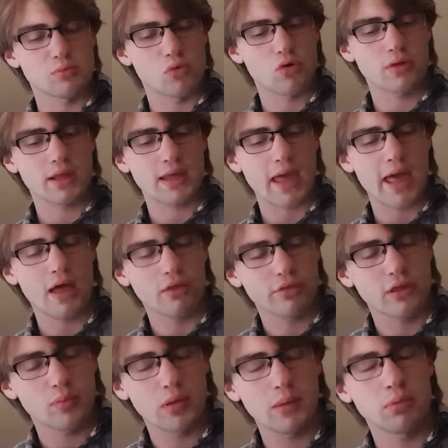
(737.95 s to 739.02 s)
more like
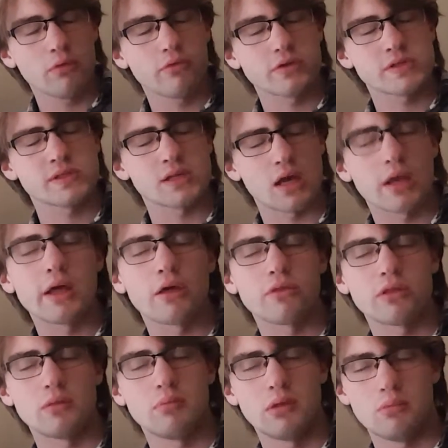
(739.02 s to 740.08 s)
healthy people versus
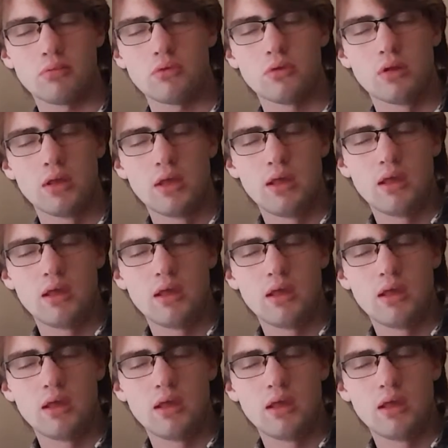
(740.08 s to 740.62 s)
unhealthy people,